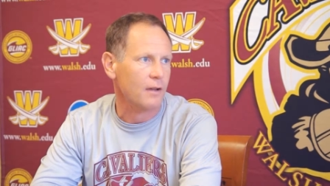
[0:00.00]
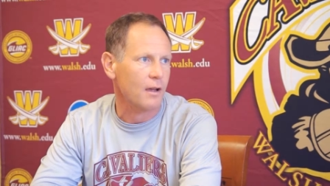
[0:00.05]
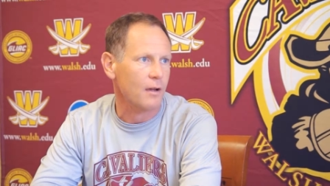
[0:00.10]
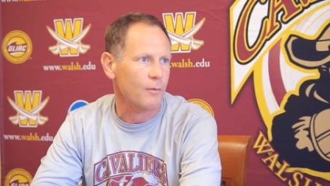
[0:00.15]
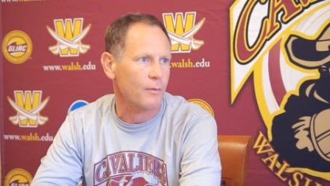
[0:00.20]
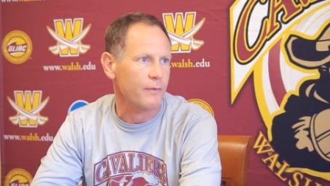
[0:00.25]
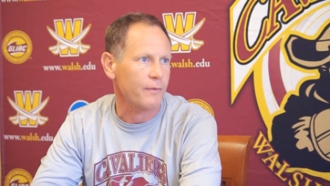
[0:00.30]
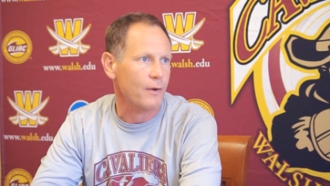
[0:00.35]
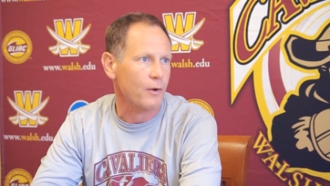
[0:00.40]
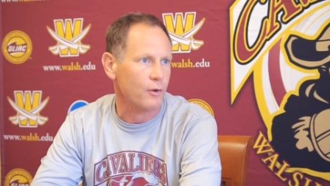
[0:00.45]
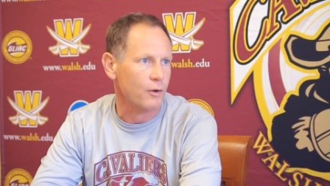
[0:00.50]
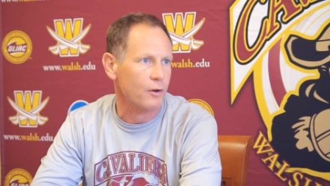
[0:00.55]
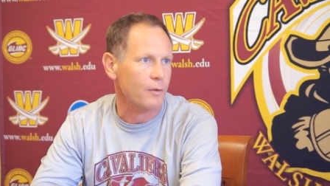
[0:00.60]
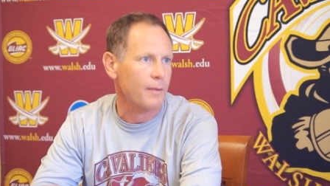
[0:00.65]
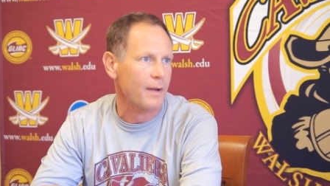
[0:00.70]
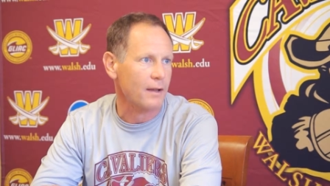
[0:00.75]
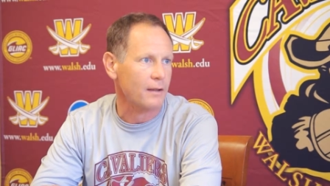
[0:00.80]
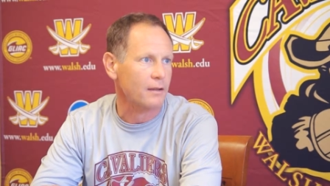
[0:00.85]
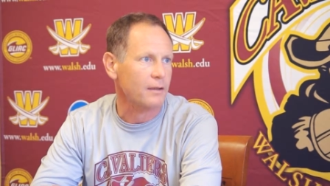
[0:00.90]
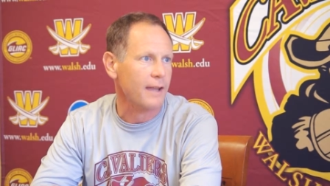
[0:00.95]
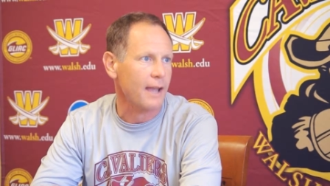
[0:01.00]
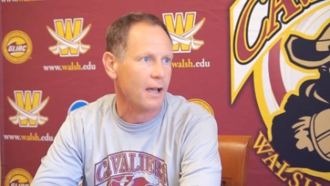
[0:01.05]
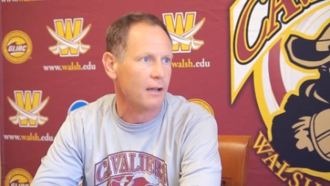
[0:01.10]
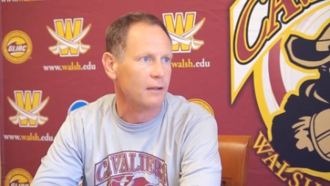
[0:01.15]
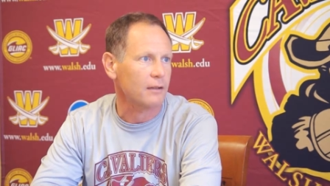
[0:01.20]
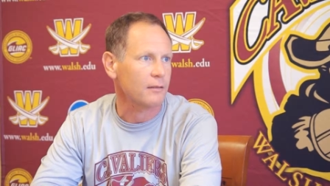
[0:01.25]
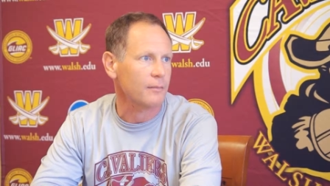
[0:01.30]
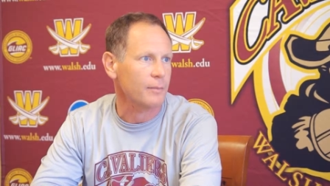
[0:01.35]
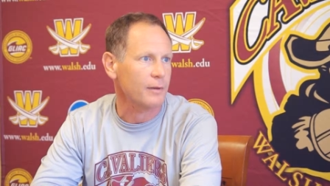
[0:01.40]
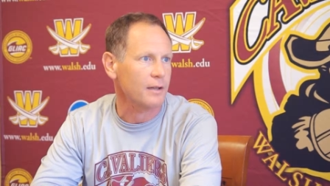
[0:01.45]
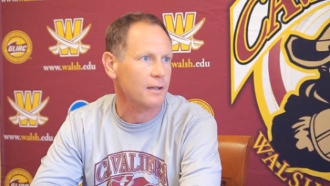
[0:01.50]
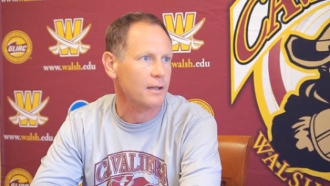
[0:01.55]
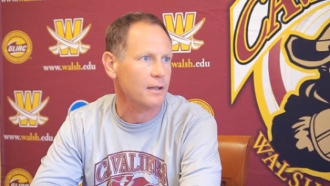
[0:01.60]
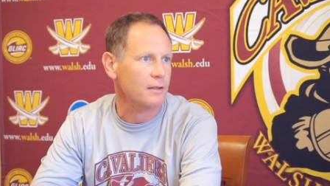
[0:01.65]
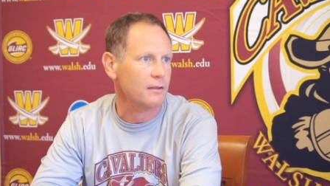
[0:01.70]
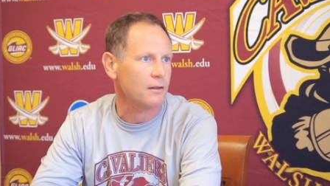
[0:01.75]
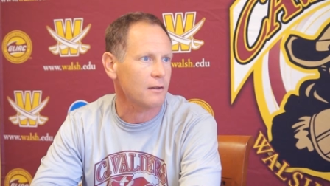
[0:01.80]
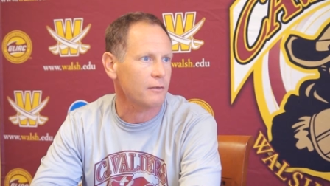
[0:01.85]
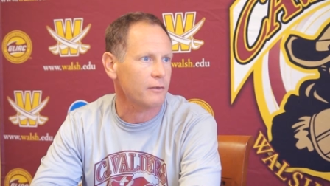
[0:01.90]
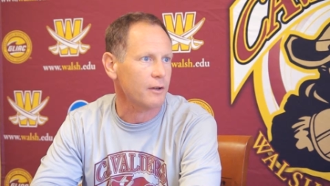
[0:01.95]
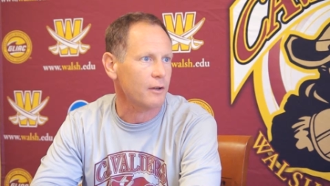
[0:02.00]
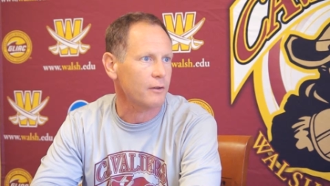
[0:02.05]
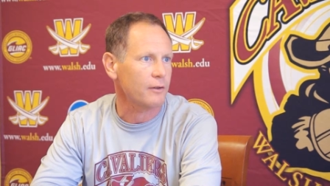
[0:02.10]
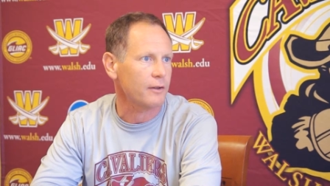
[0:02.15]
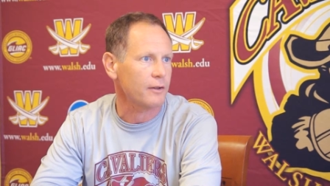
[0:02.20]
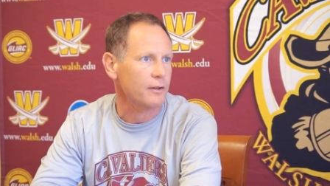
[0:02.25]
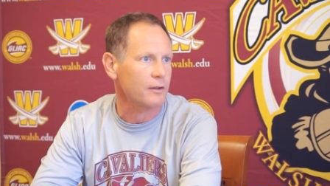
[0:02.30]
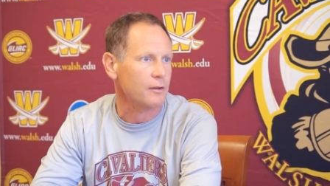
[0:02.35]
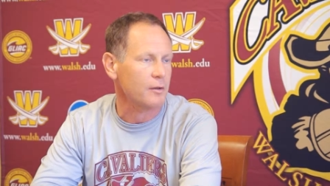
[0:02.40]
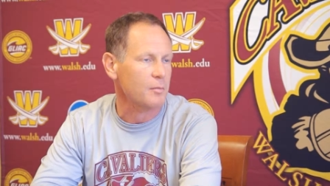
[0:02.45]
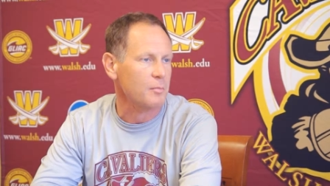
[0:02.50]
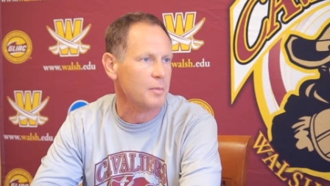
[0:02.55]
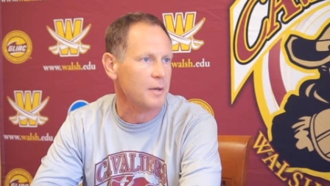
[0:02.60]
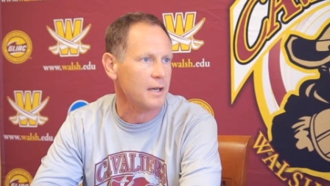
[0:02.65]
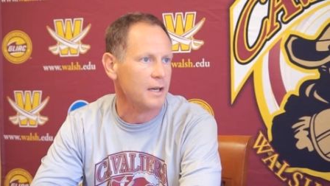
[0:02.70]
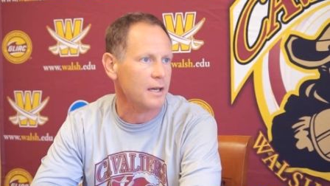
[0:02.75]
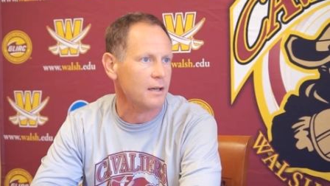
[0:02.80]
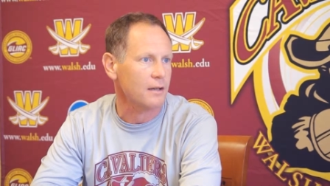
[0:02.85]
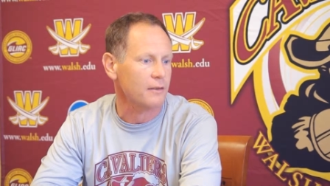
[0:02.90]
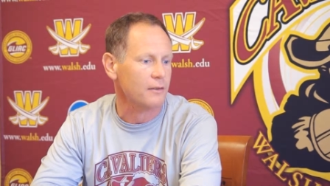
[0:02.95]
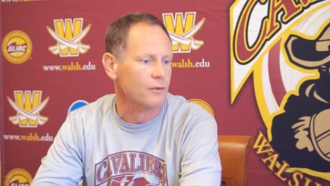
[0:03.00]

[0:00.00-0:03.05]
Uh, we felt good about the talent, but again, you don't know till you compete,